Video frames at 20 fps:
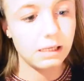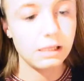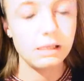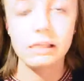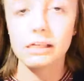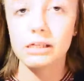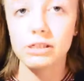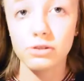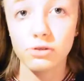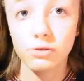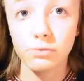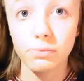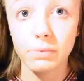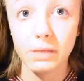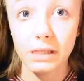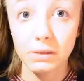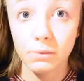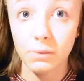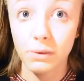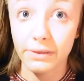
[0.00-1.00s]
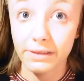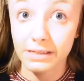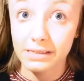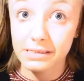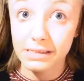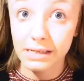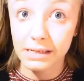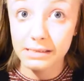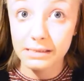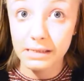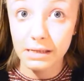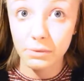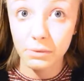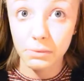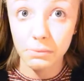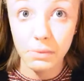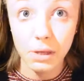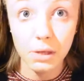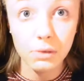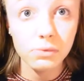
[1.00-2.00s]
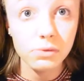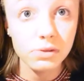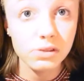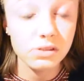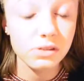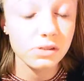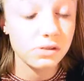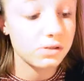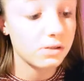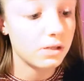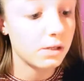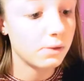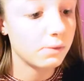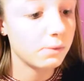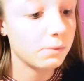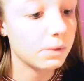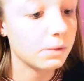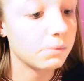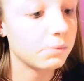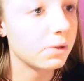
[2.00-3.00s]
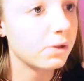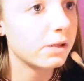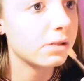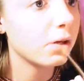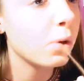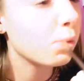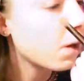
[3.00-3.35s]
this will be the one that stands out the most, so I'm going to put,